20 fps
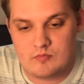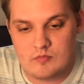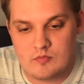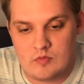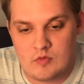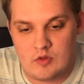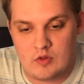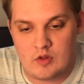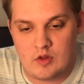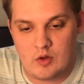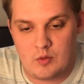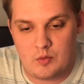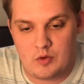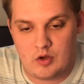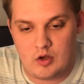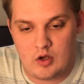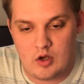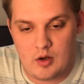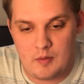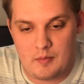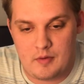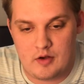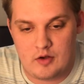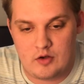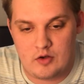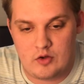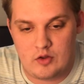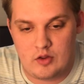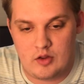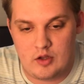then we come
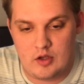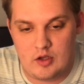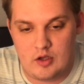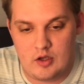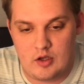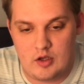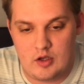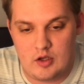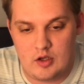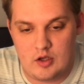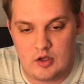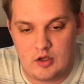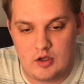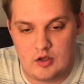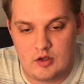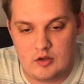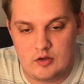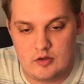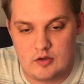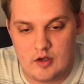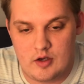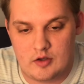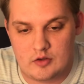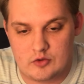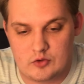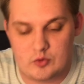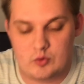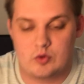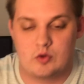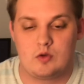into the
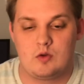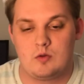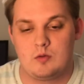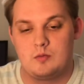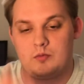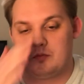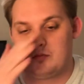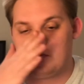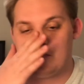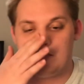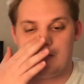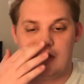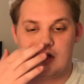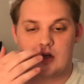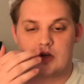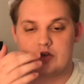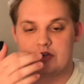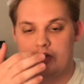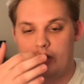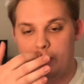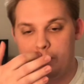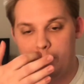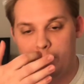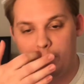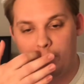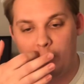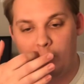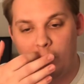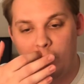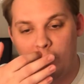actual manga chapter,
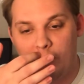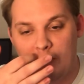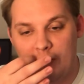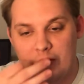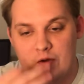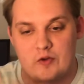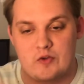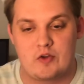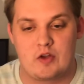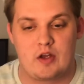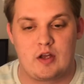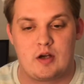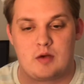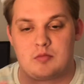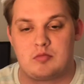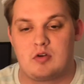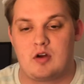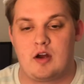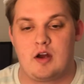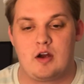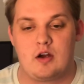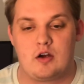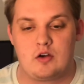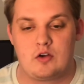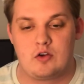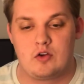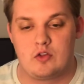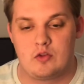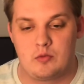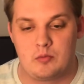and Karin is saying a prayer
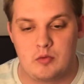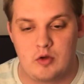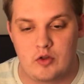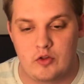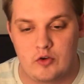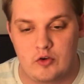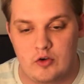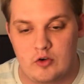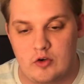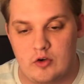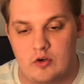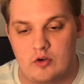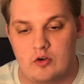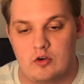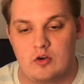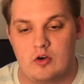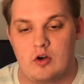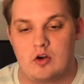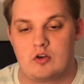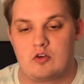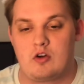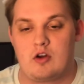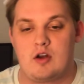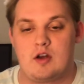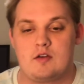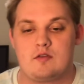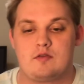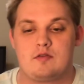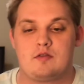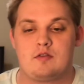to their mother at her
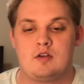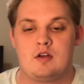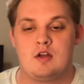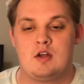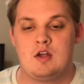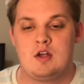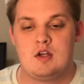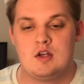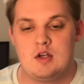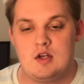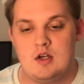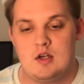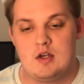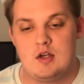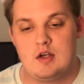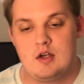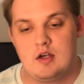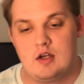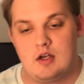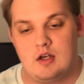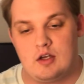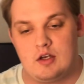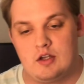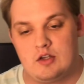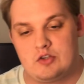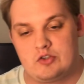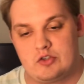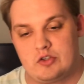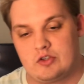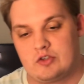grave. And
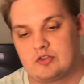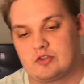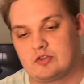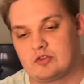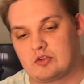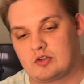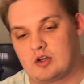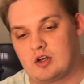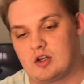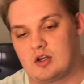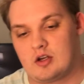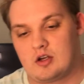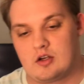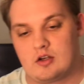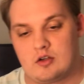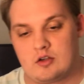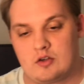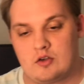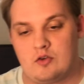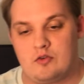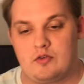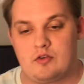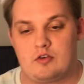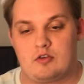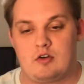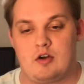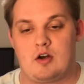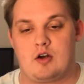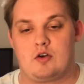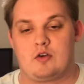Ishin is just kind of goofing
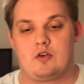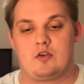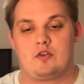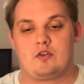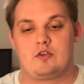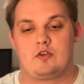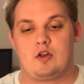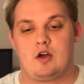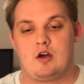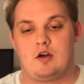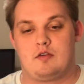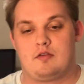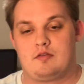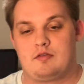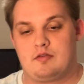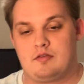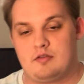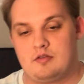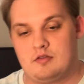around and stuff.